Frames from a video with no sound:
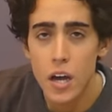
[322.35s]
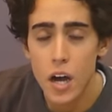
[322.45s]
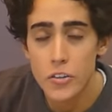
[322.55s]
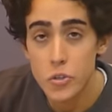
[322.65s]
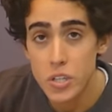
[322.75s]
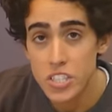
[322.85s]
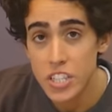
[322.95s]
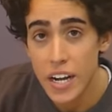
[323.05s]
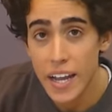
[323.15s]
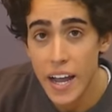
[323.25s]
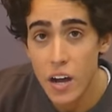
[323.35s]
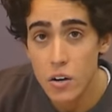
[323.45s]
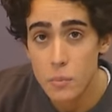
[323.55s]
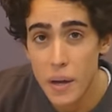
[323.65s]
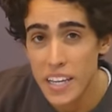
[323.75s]
uh, you can check
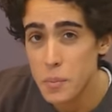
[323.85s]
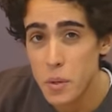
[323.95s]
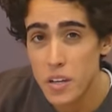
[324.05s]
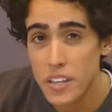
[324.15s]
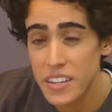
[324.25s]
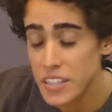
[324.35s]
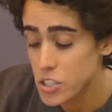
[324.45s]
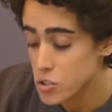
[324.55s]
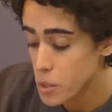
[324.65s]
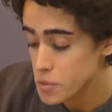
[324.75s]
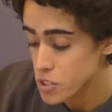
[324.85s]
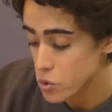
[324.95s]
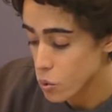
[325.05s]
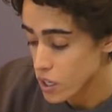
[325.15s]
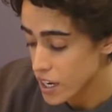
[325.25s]
out my email in the
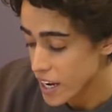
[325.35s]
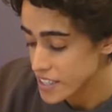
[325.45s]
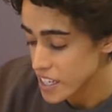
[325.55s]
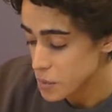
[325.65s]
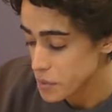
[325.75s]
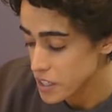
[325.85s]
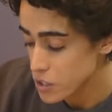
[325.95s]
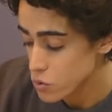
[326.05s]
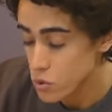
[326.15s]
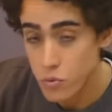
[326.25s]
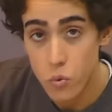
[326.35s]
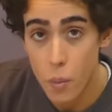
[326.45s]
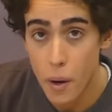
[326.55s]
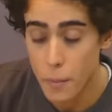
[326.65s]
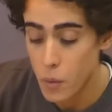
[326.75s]
description or contact me through the
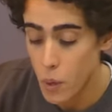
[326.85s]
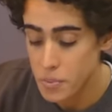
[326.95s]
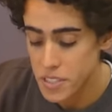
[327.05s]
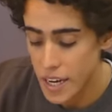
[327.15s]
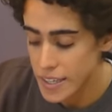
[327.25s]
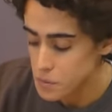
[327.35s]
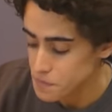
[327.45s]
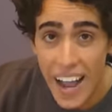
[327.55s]
form on my website.